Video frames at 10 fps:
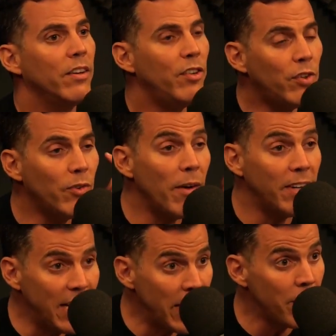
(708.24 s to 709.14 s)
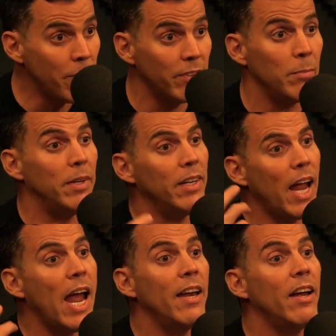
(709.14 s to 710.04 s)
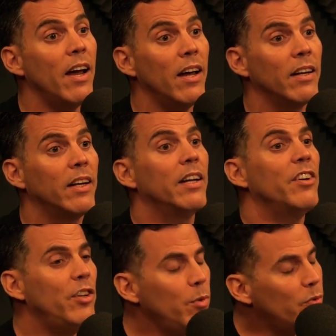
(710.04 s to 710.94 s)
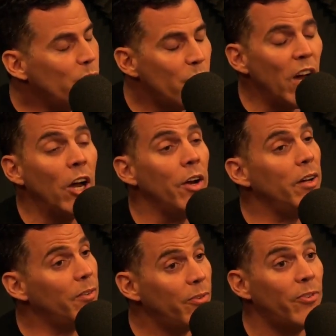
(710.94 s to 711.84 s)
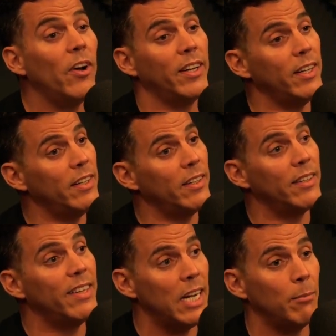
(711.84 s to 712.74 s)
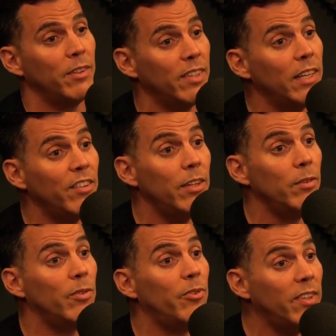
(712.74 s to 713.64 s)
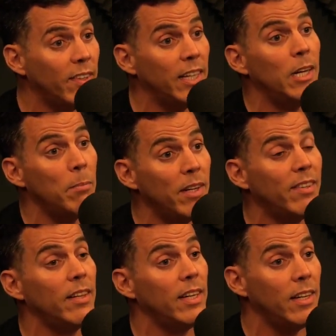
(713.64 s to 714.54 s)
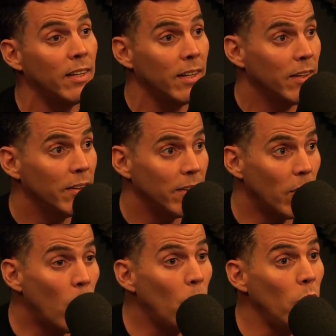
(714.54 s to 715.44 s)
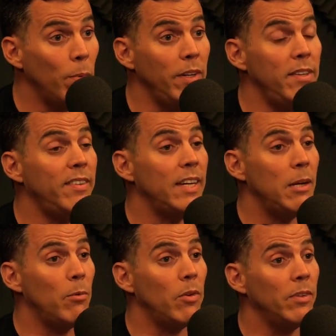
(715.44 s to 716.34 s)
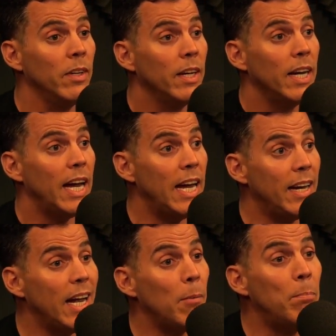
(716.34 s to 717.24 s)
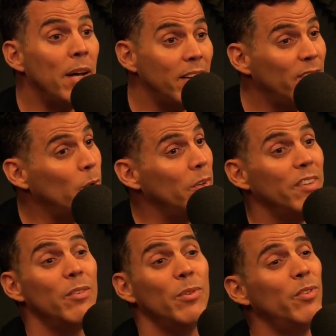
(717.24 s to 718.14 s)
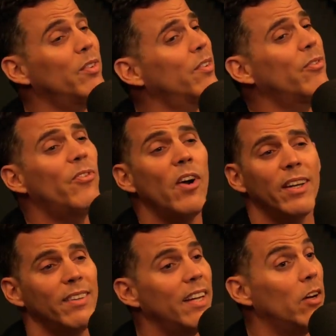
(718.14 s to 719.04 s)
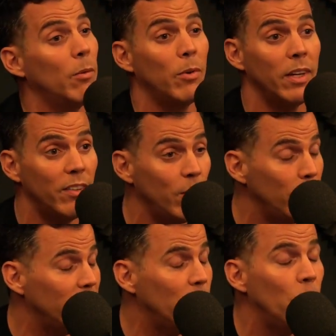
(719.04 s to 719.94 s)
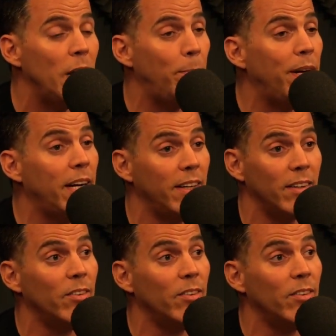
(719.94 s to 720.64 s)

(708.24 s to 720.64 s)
survived an aneurysm, and she was very fucking damaged. Like she was physically and mentally horribly disabled, and had bed sores, and it was just fucking terrible. Like she was in great pain, and